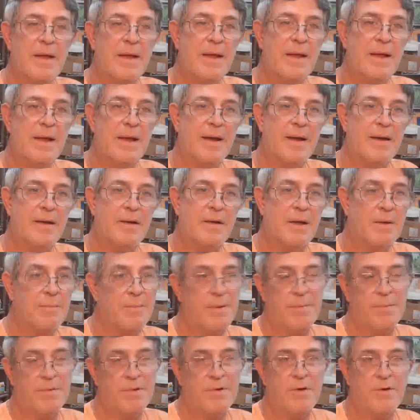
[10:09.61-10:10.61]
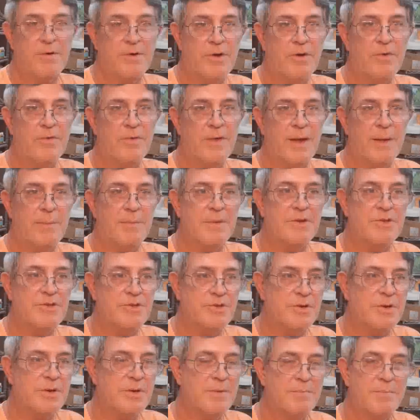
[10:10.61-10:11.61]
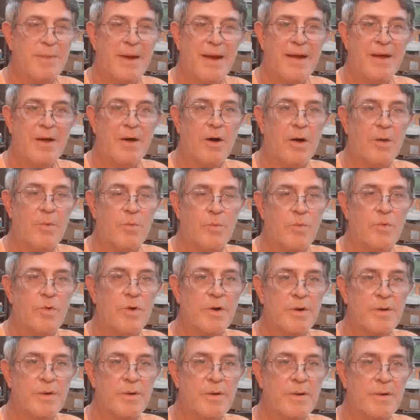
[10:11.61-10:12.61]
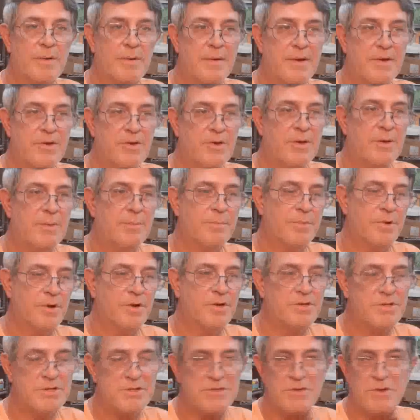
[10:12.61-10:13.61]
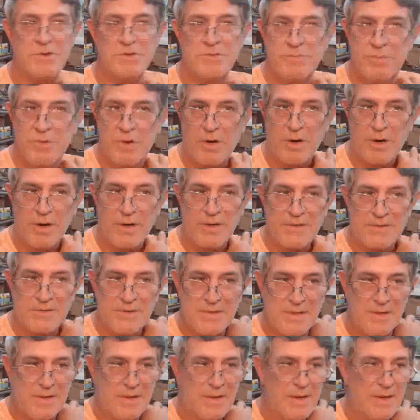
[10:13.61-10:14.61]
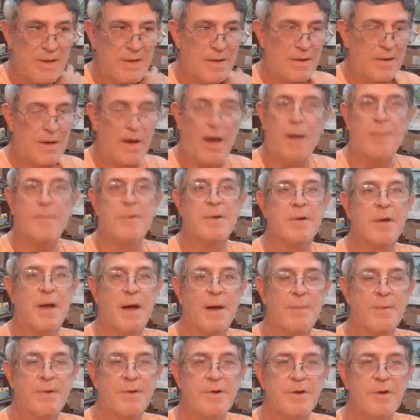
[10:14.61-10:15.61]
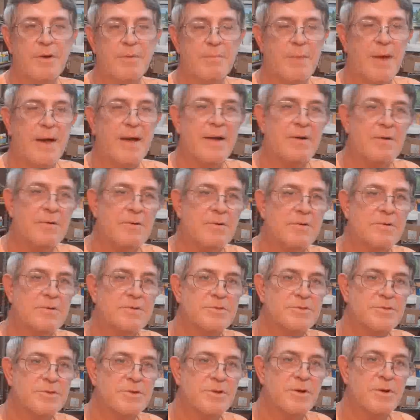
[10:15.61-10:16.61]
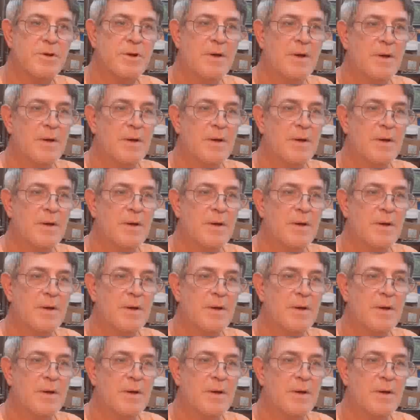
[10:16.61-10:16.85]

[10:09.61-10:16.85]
And a lot of people don't know that, but you can paint on wood. And you can purchase those products at Hobby Lobby or Michael's or